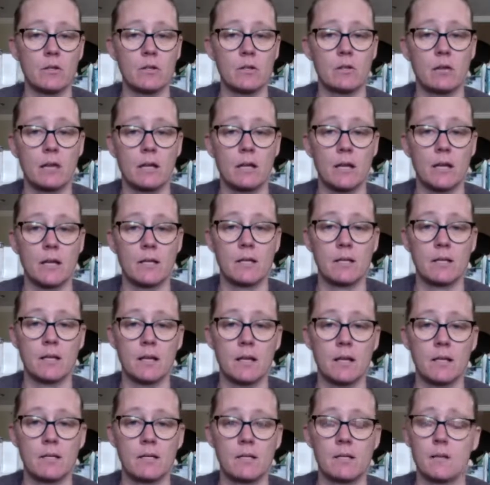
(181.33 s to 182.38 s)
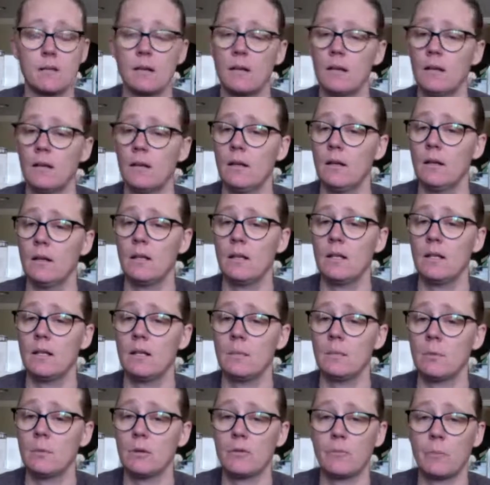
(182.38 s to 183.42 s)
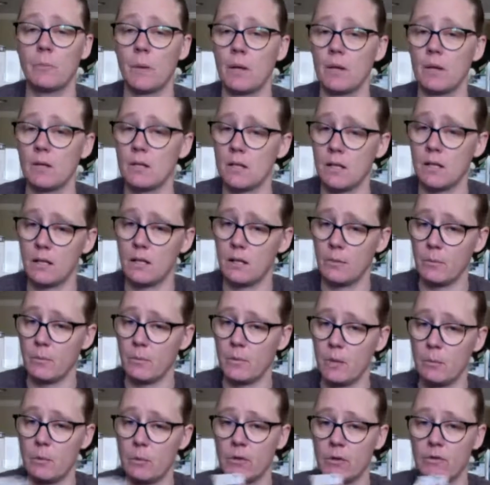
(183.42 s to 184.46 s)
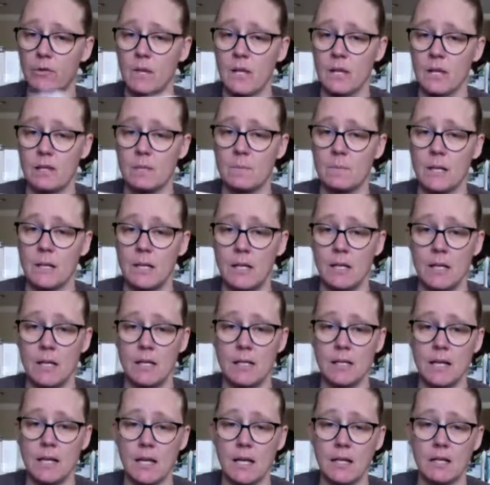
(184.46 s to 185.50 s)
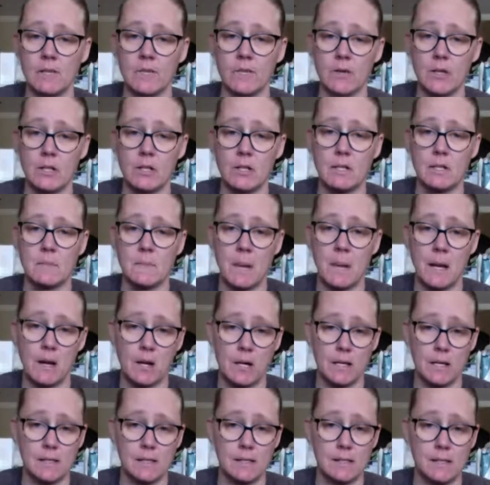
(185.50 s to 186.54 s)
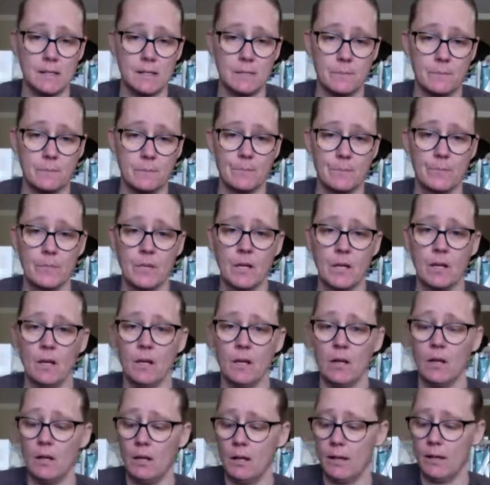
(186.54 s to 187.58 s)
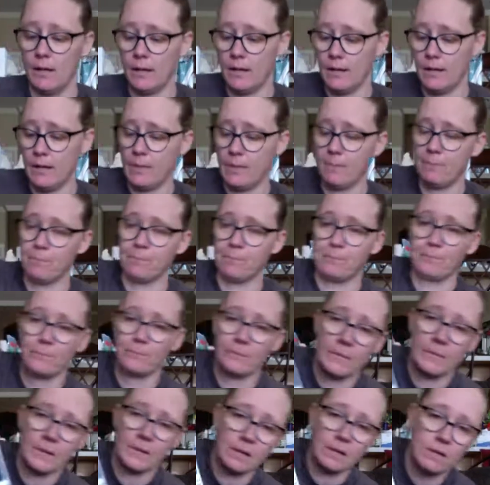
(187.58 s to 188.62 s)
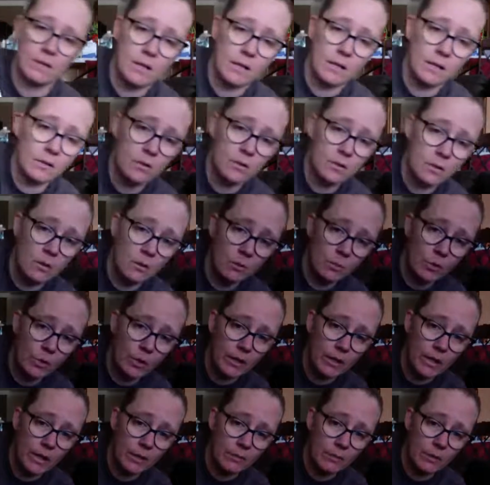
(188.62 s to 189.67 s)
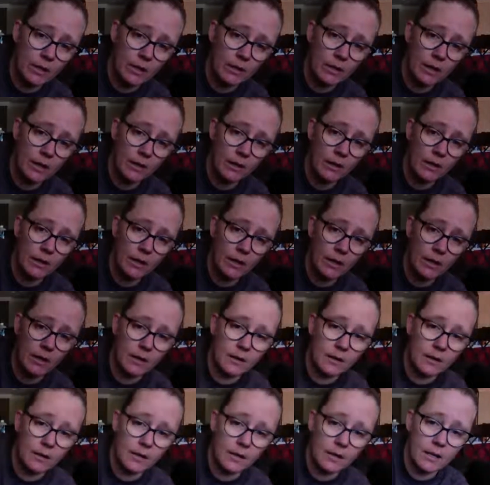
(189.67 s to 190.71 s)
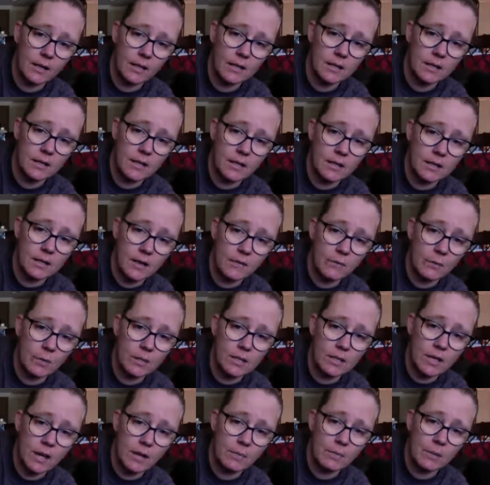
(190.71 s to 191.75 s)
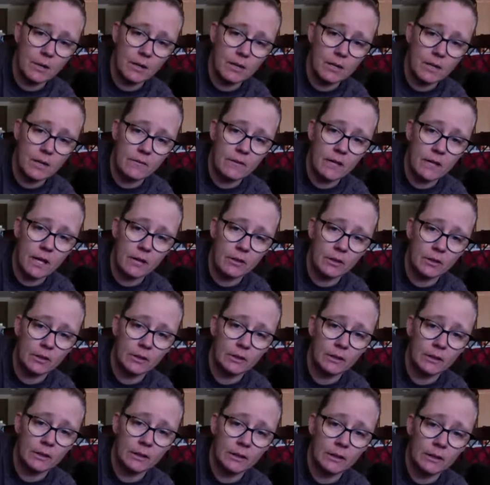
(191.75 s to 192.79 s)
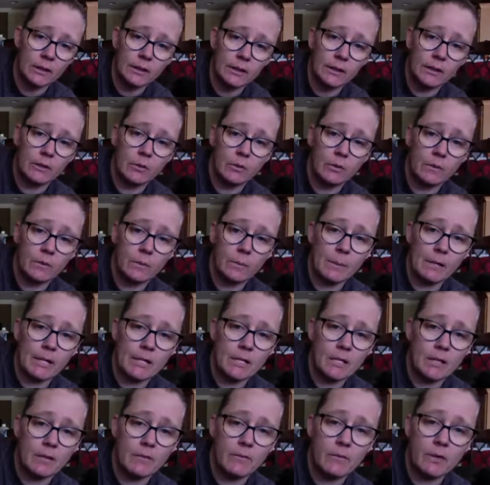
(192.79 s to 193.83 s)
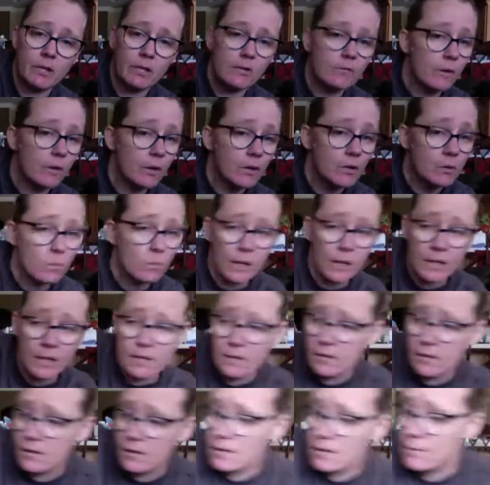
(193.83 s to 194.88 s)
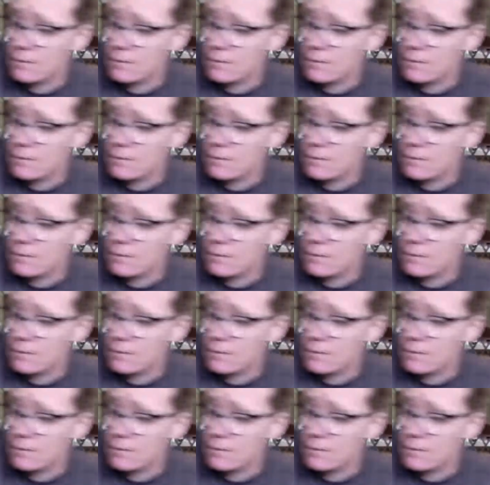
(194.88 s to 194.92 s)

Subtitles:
So I guess it's any number of parents and any number of kids, but it is kids versus parents. Looks like there's a little board game right there. And I guess kids have one side, parents have the other. And whoever makes it to the finish first wins.